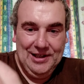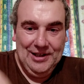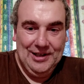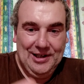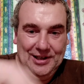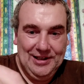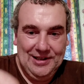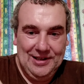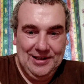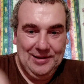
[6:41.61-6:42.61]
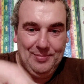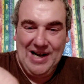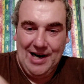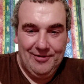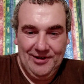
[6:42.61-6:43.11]
you know, the
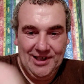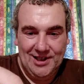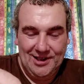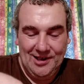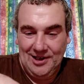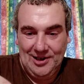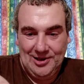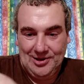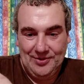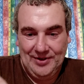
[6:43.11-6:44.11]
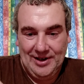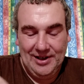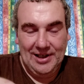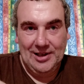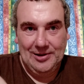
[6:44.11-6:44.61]
battery doesn't last
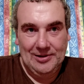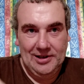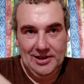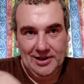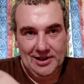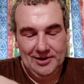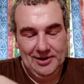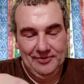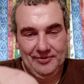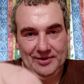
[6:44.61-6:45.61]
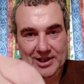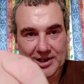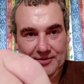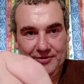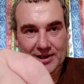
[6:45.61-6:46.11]
very long, you know,
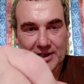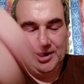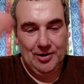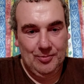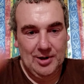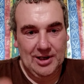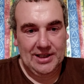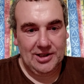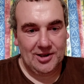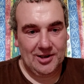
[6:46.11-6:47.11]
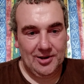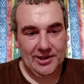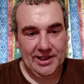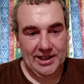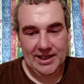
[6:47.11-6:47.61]
like for low wattage I
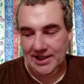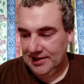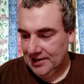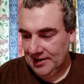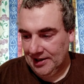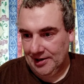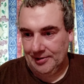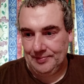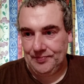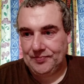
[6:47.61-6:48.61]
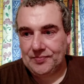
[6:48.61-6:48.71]
got years ago.